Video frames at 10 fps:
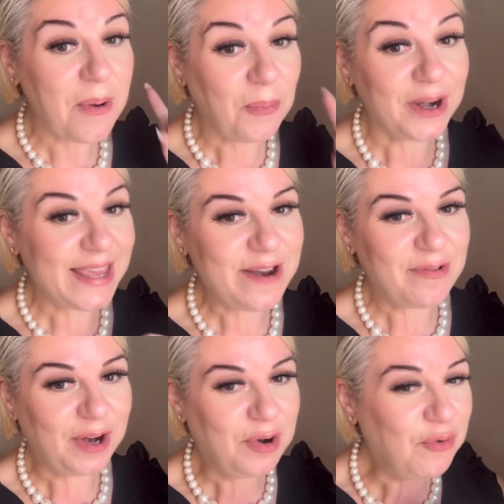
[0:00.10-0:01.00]
Want to hear
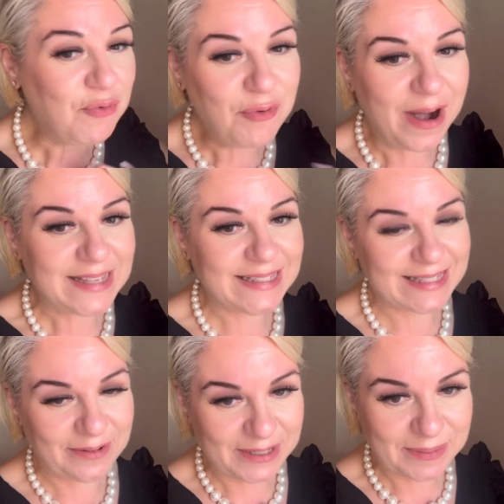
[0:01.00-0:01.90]
a crazy
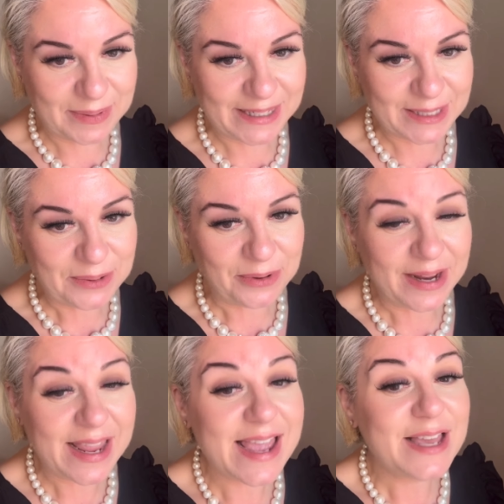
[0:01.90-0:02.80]
serendipity
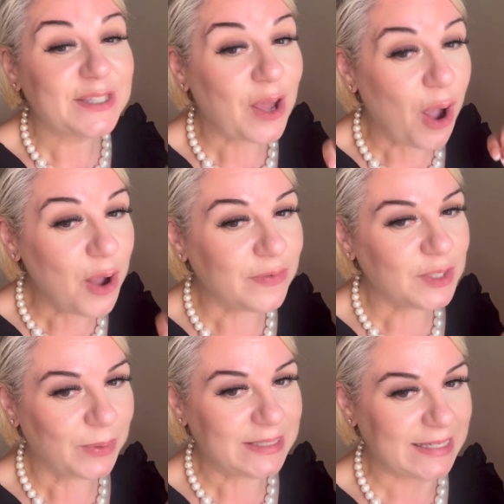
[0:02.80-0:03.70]
story? So over
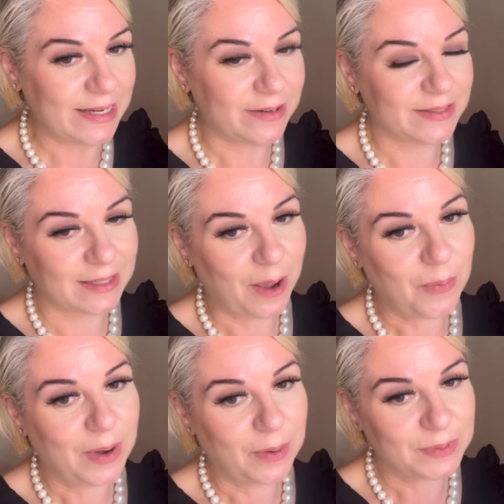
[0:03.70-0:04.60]
20 years ago,
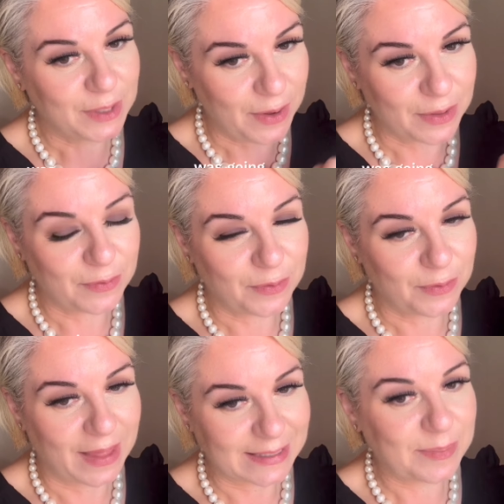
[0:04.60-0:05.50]
when I was going through
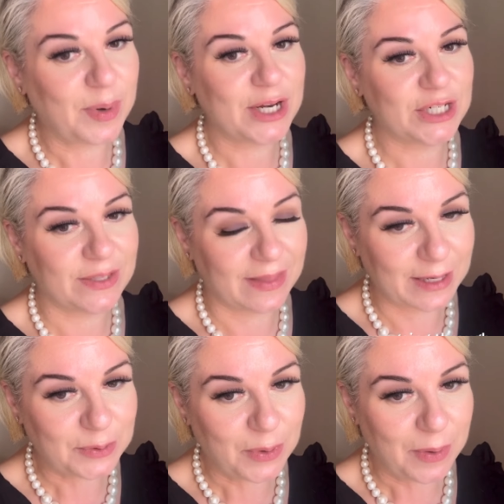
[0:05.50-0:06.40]
that depression that I
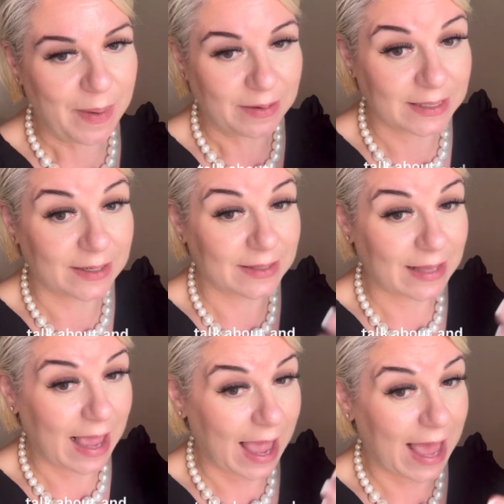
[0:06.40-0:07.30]
talk about, and
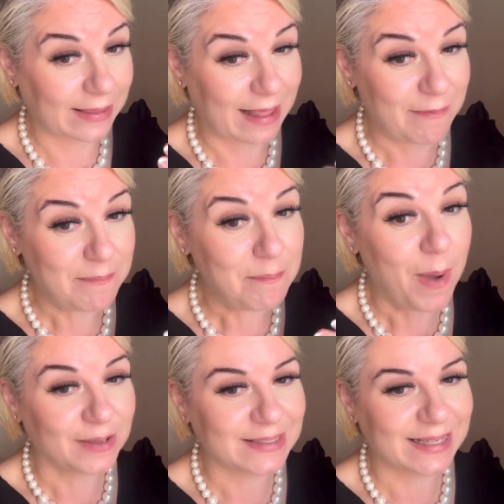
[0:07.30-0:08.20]
I had that
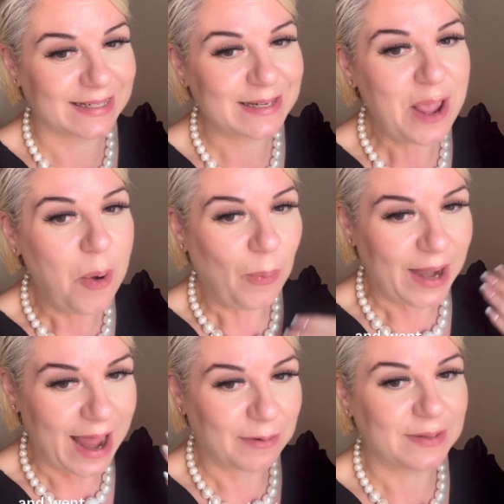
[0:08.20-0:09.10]
mask and went
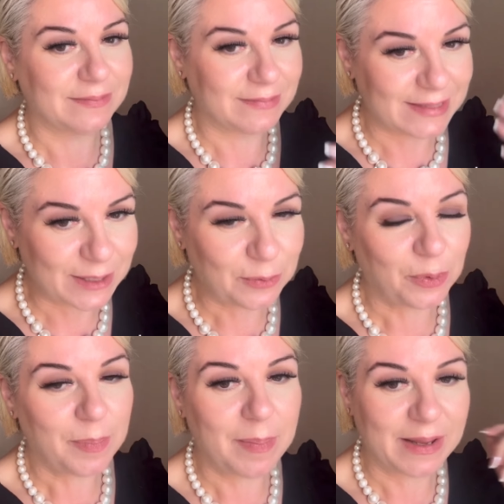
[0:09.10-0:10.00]
out and did all the
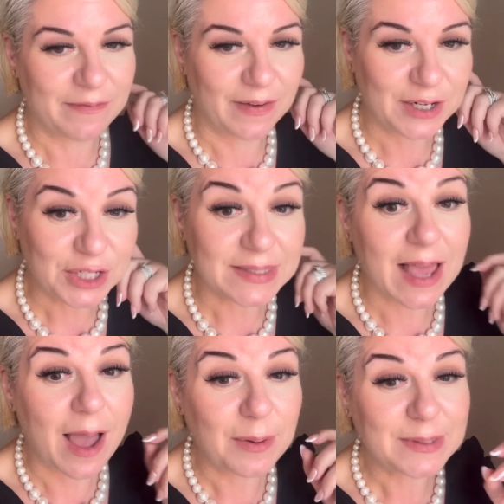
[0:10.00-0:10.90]
public functions,
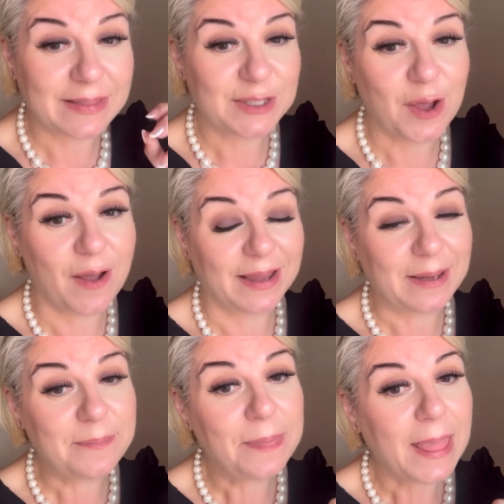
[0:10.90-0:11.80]
I was at the time